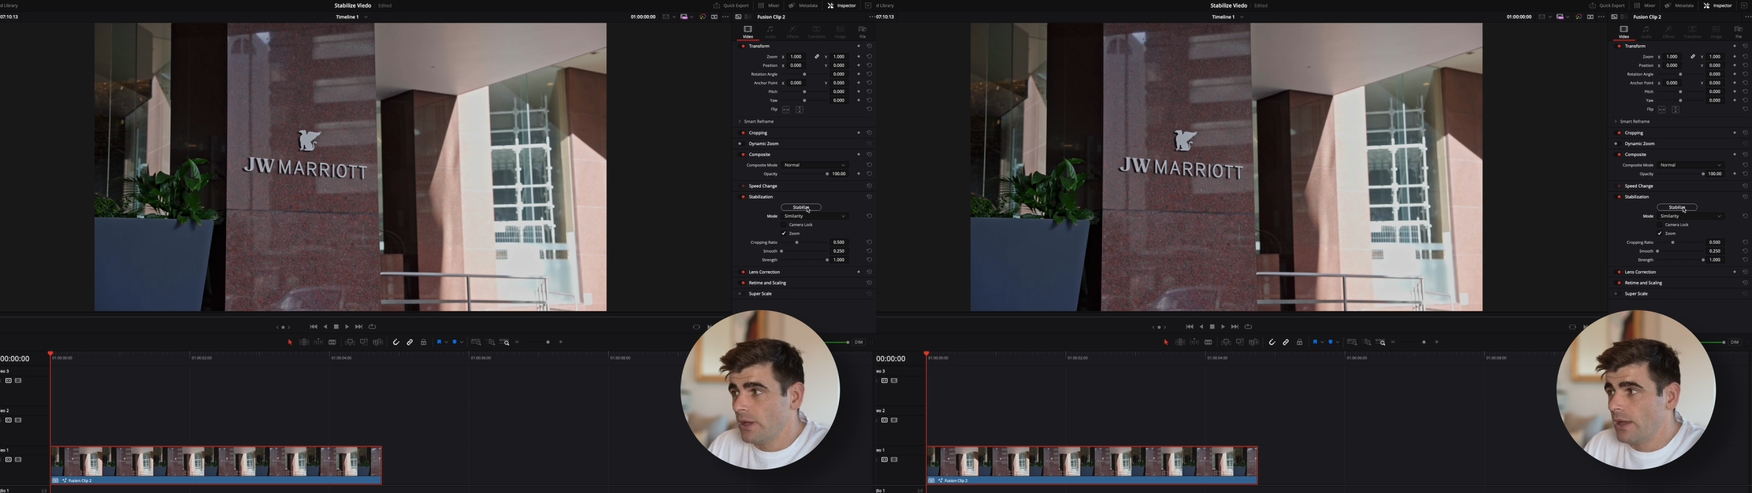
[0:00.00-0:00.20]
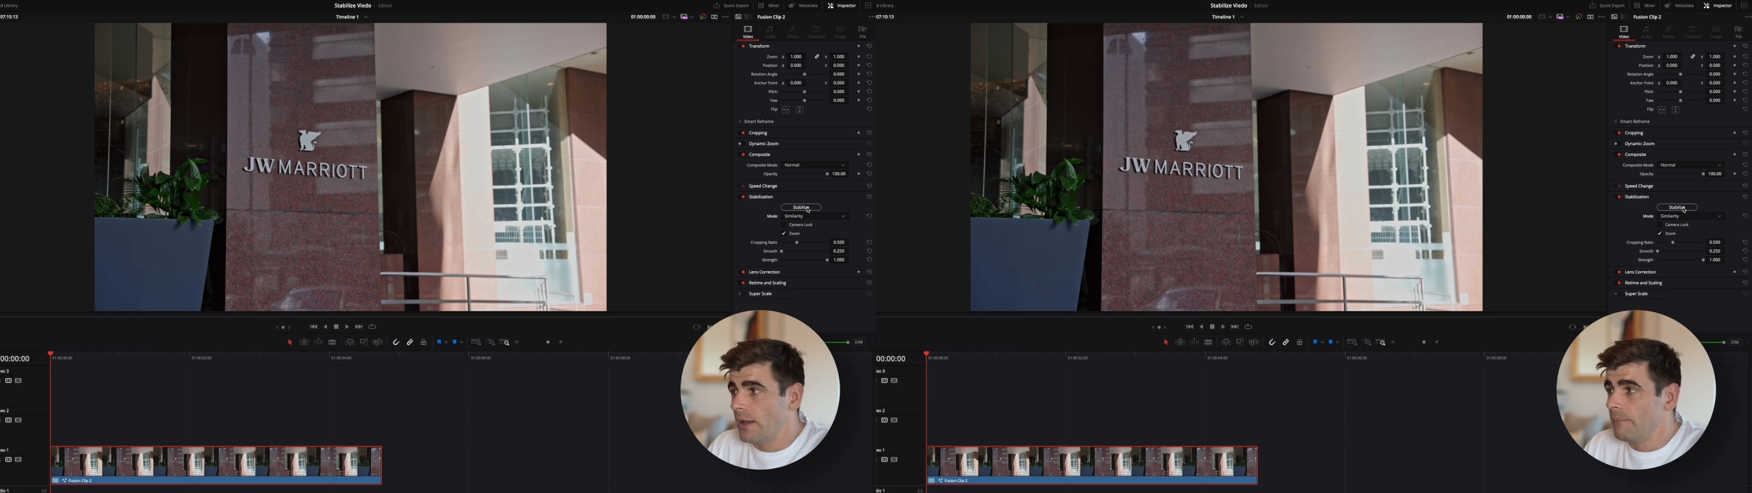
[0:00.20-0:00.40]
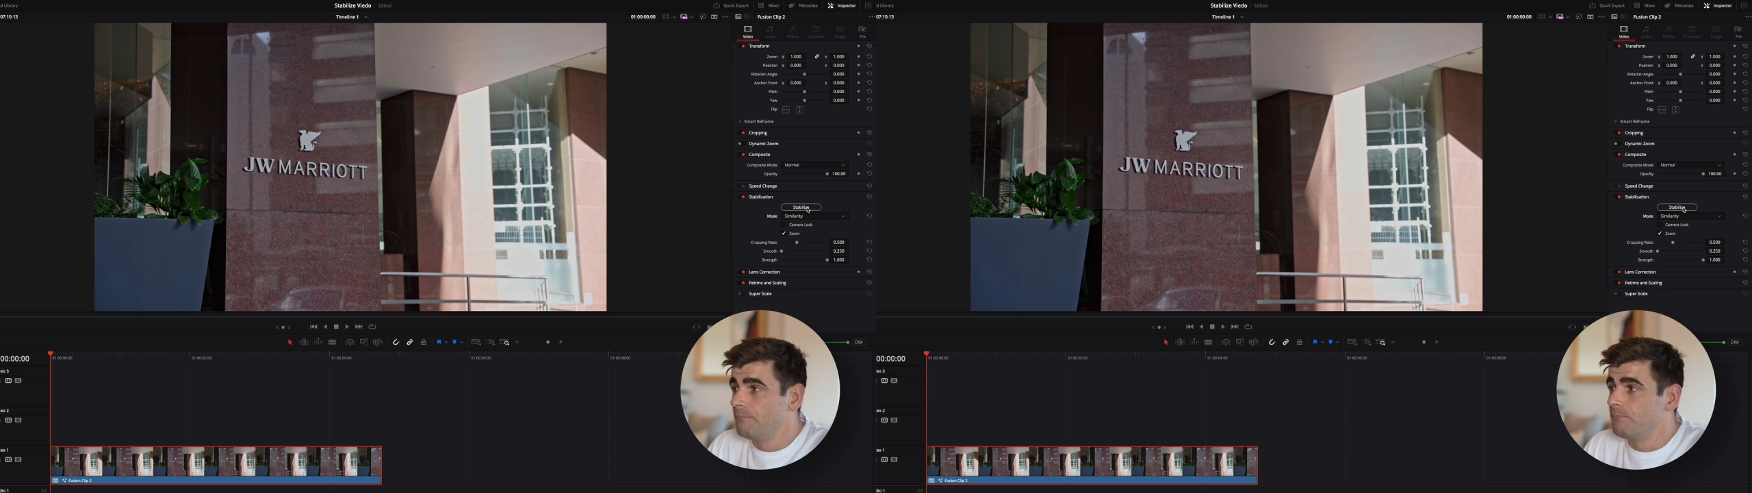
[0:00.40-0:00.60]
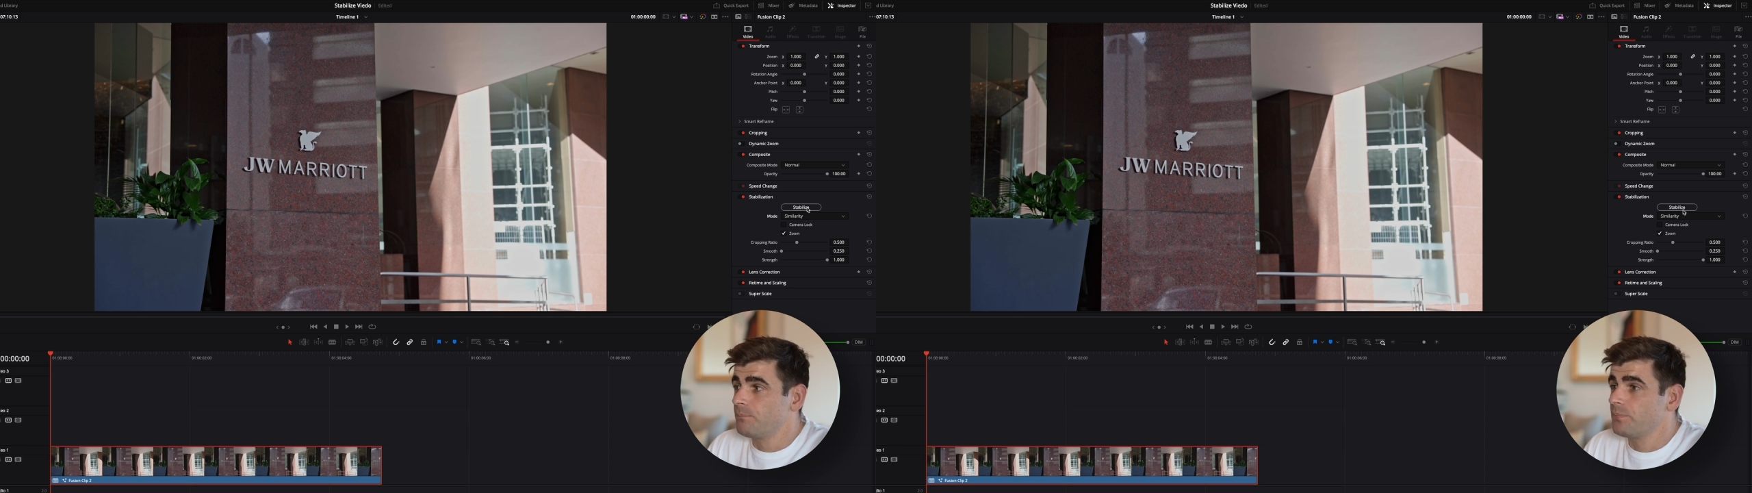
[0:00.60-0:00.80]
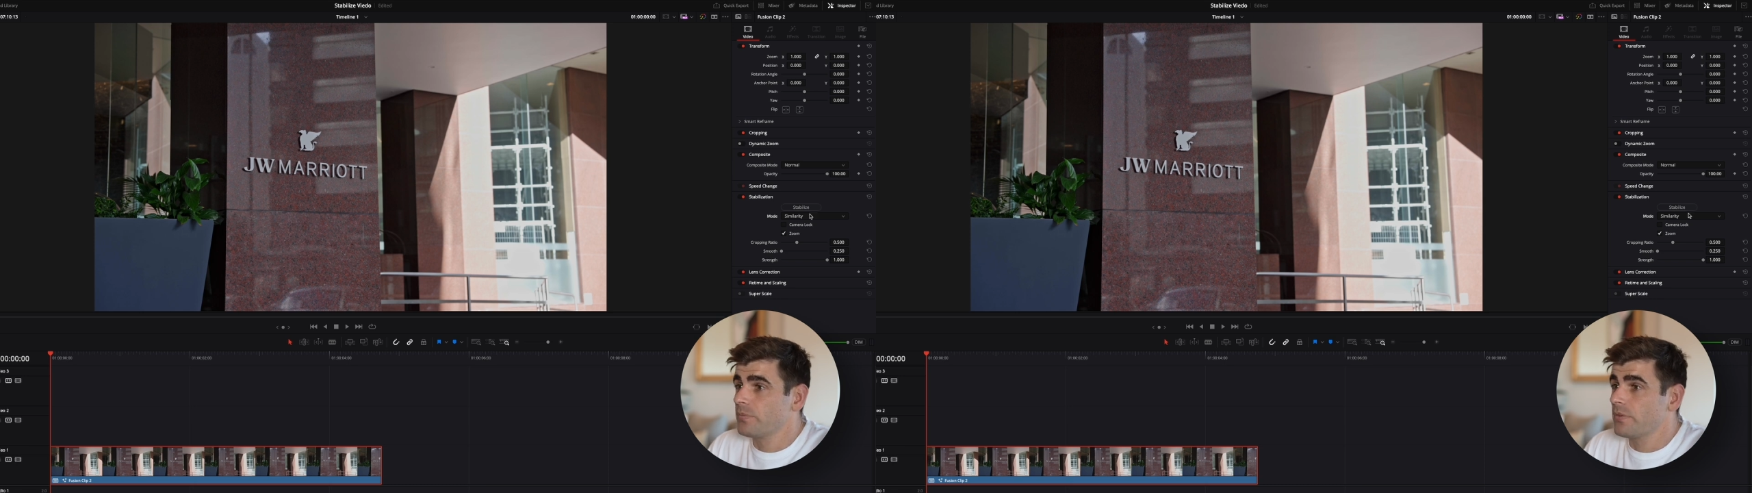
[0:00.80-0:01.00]
Um,
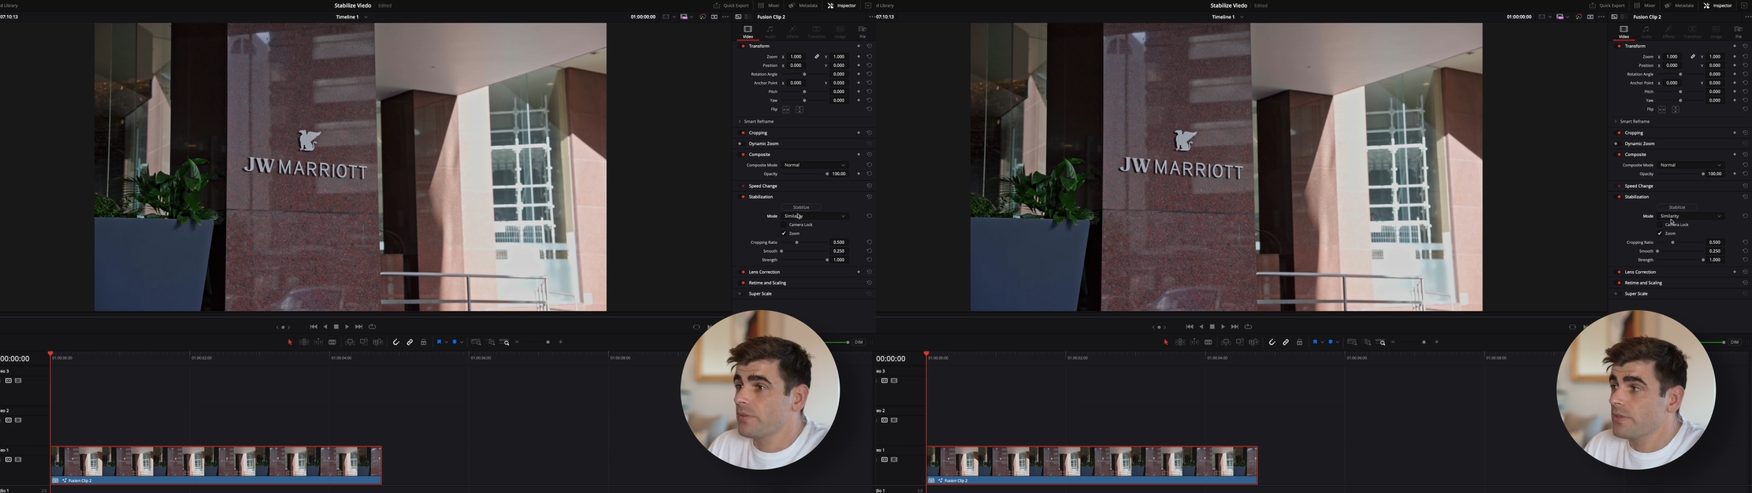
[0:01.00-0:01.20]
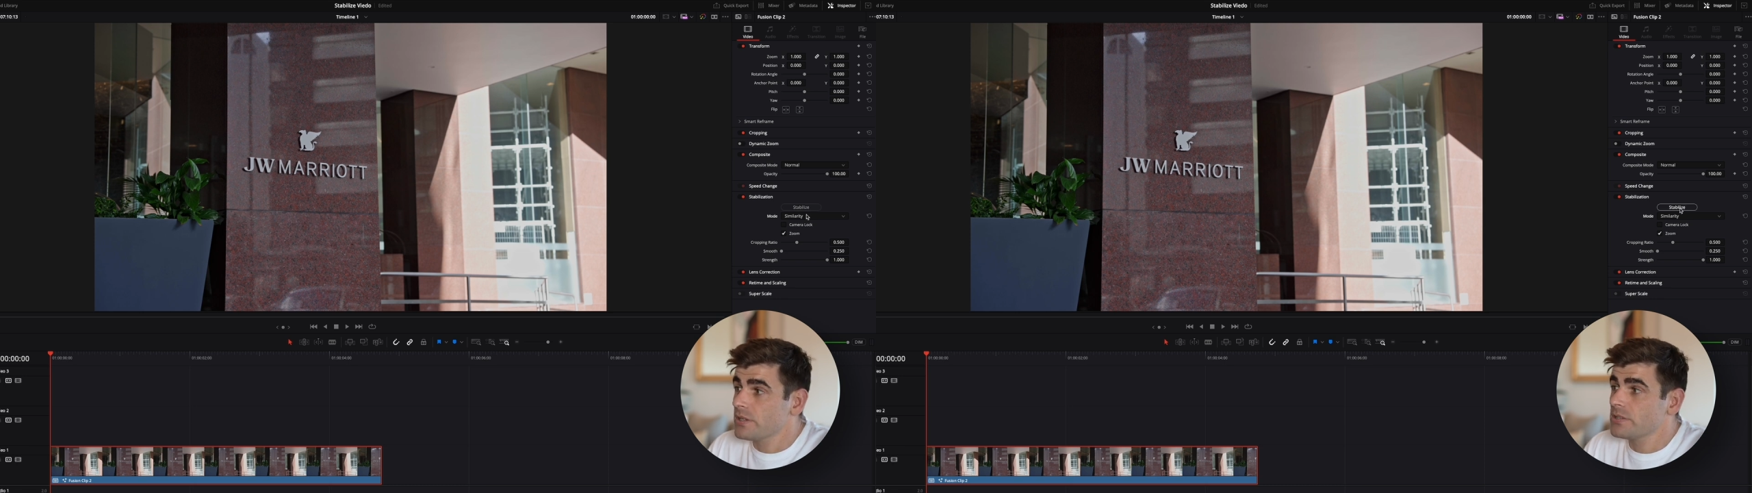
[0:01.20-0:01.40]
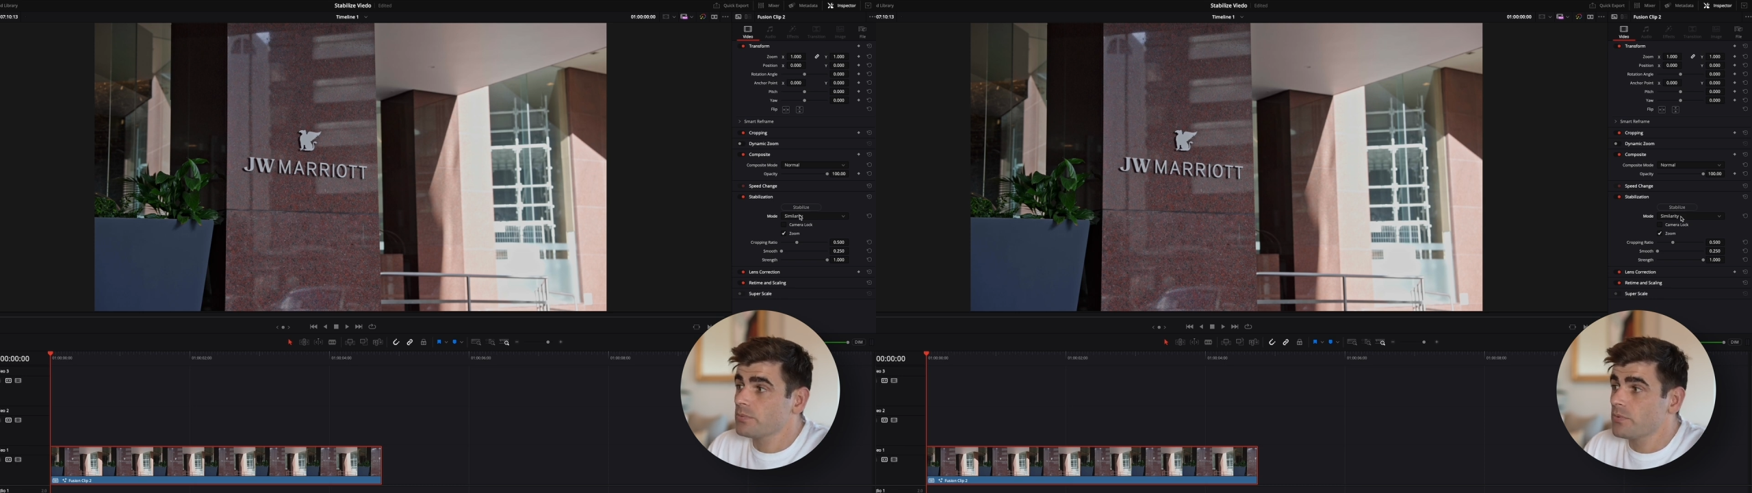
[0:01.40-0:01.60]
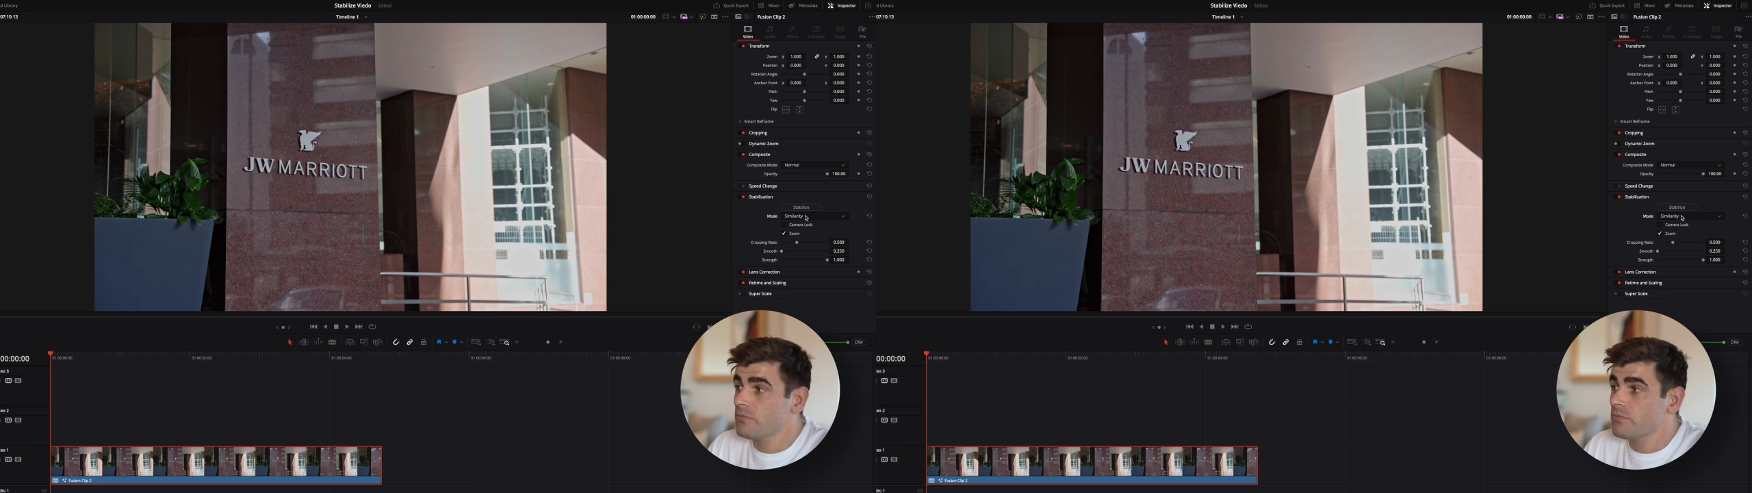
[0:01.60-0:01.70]
this